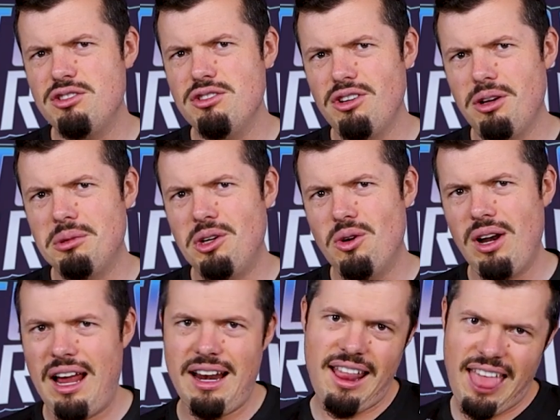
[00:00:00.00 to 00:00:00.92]
to do Hobbit call
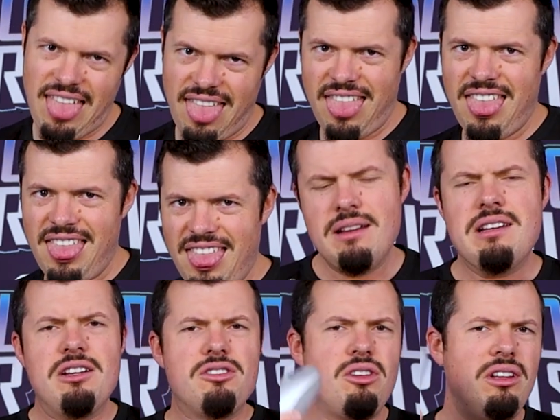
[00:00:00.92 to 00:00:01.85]
out.
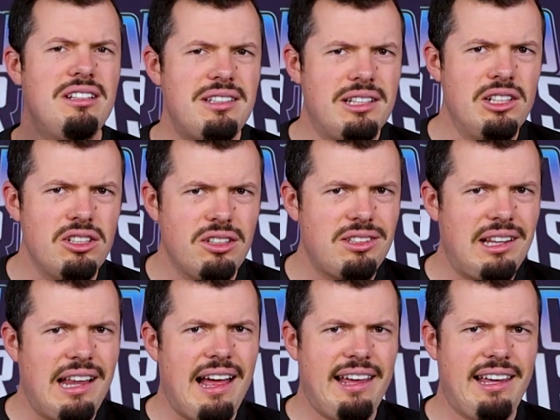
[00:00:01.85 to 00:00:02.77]
So this looks
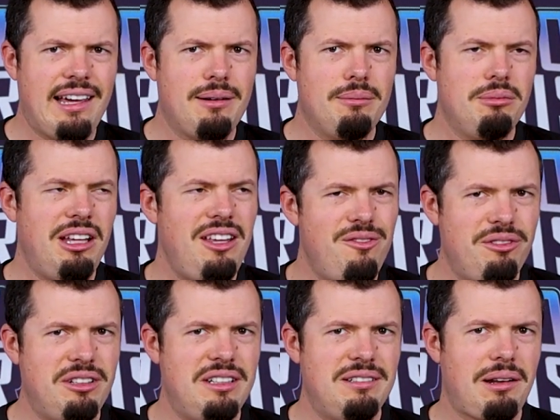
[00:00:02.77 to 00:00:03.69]
like
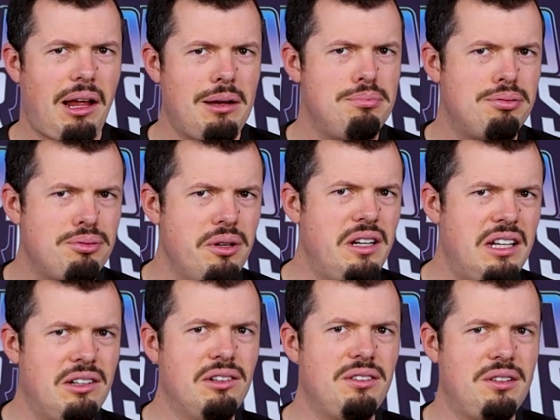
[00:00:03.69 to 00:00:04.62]
even a pretty
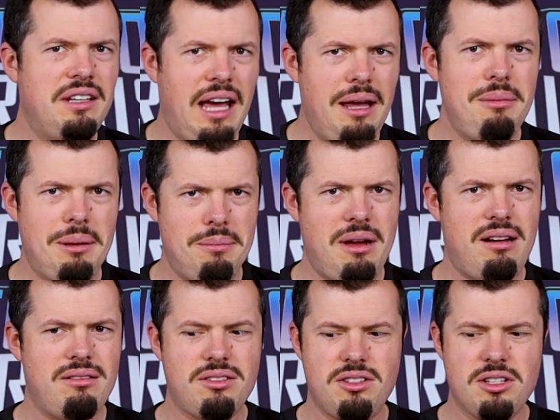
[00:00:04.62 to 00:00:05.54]
good gaming
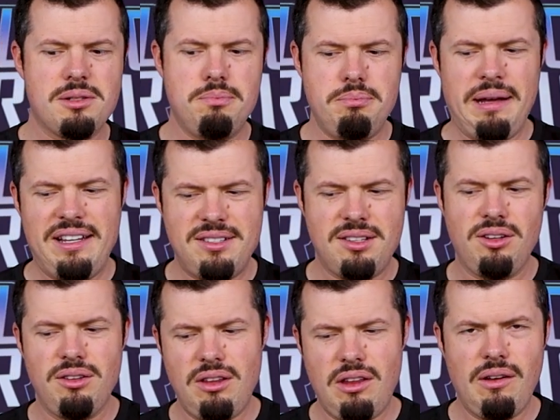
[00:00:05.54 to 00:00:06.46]
mouse just based
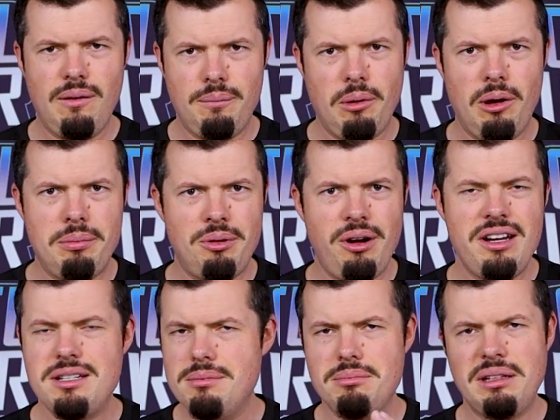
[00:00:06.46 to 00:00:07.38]
on the
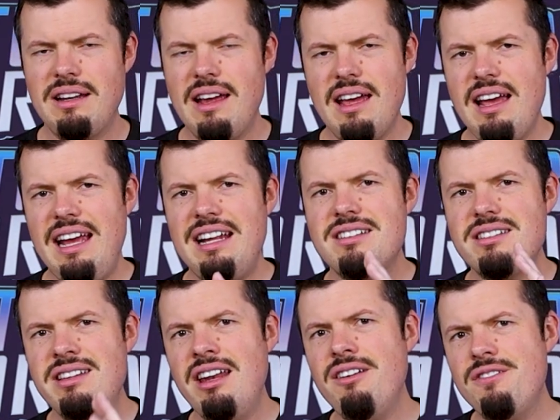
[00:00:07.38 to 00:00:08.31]
operation. But
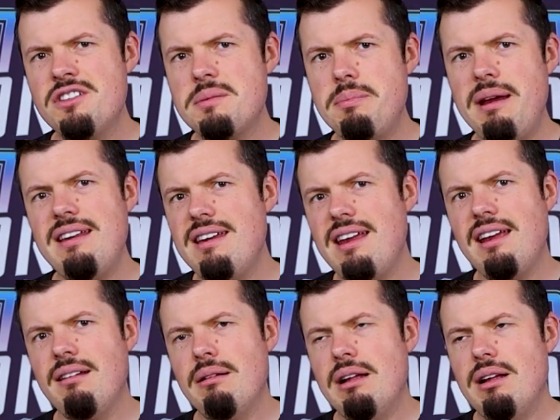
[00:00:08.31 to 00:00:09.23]
instead of spending